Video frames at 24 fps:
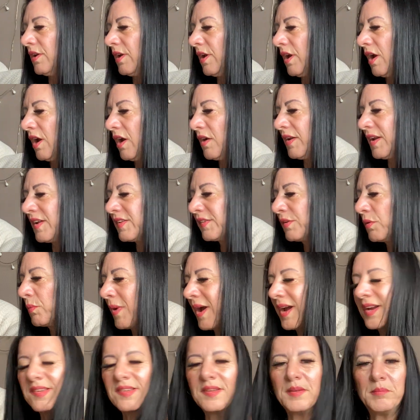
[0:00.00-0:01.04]
Oh, that's the
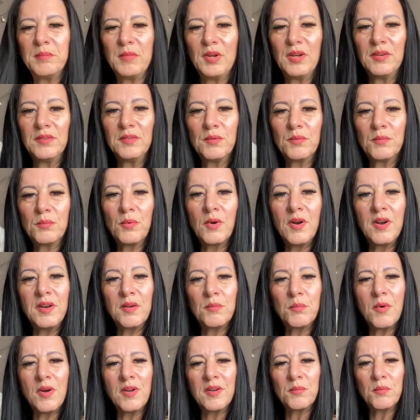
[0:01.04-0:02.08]
waxing moon. We're in the
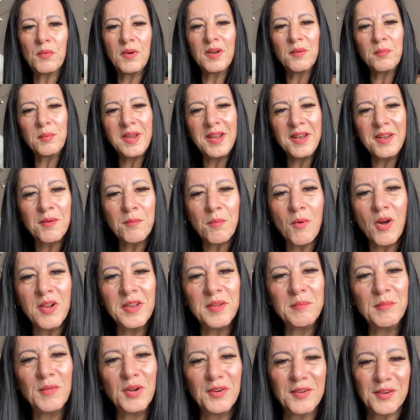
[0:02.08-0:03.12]
one. What, are we in the
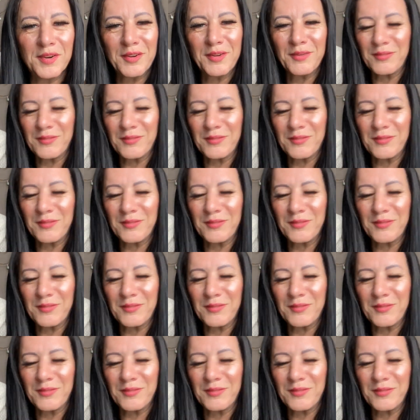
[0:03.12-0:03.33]
waning moon?